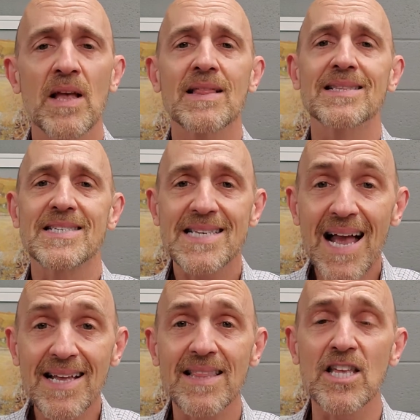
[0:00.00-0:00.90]
Then
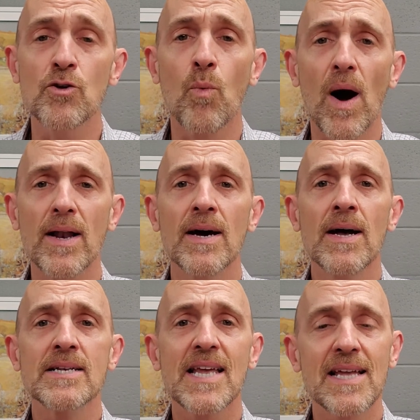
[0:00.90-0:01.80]
secondly, you want to
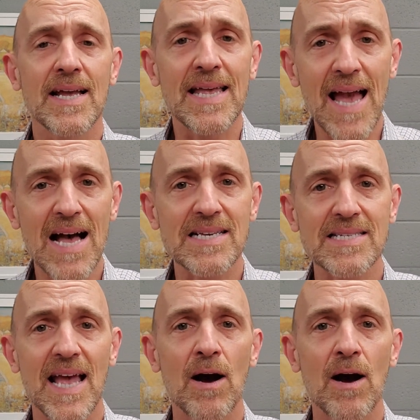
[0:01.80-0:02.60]
take a guess